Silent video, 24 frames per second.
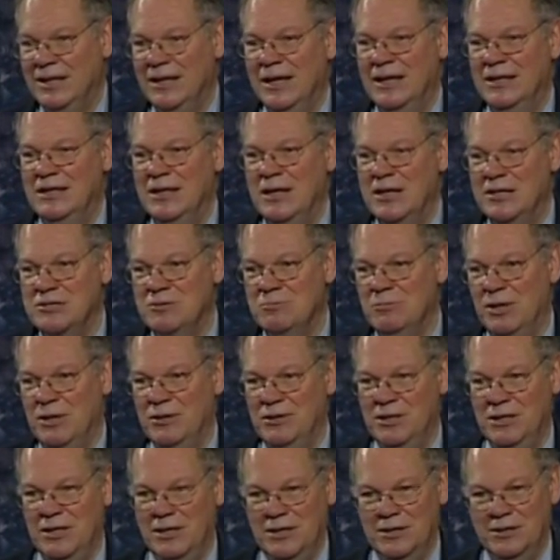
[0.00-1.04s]
And next
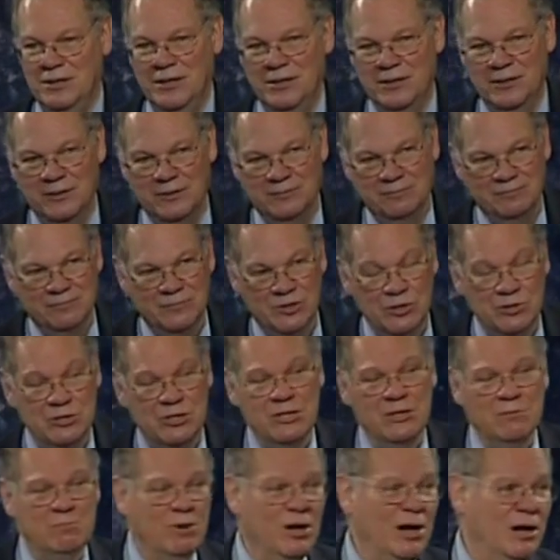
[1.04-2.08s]
month yet another. Do you
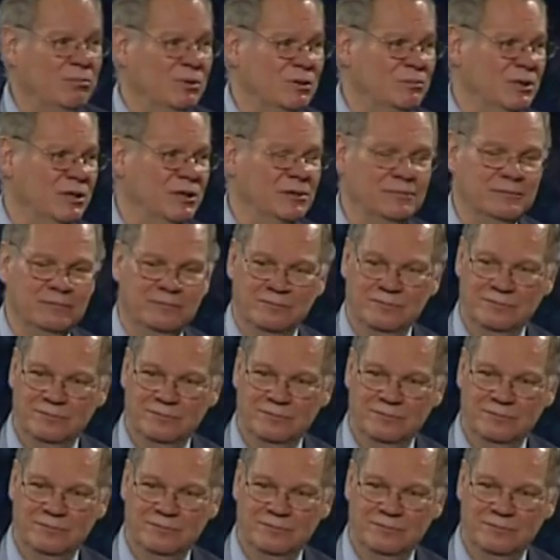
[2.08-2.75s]
see a problem here?